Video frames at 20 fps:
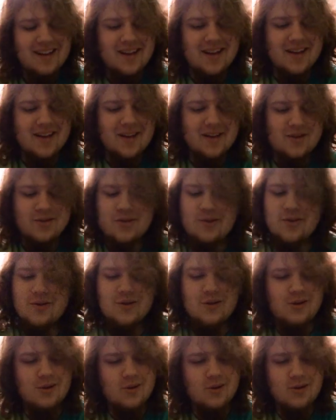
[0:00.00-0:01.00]
And
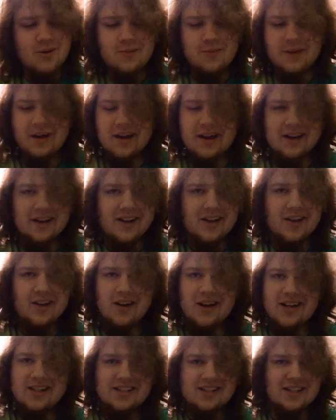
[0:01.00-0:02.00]
oh my
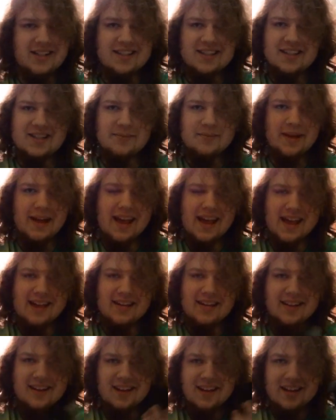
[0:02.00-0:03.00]
gosh, is this bad.
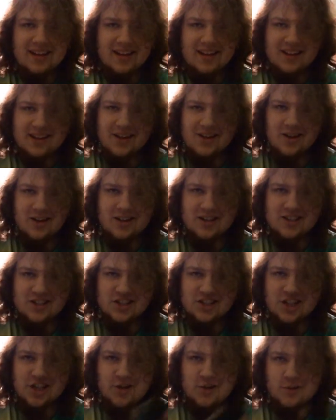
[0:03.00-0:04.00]
They call it
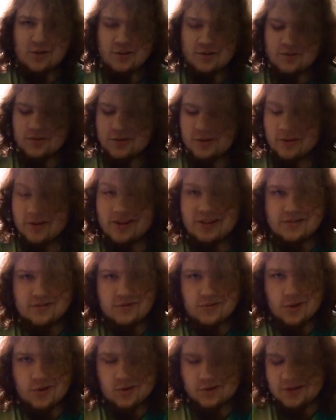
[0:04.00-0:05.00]
Shithorn for a reason,
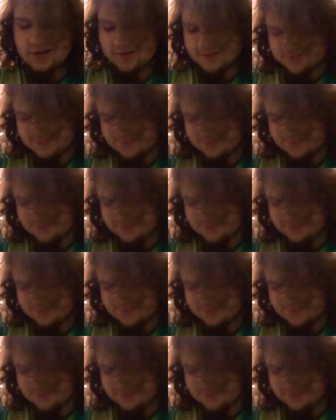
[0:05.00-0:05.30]
folks.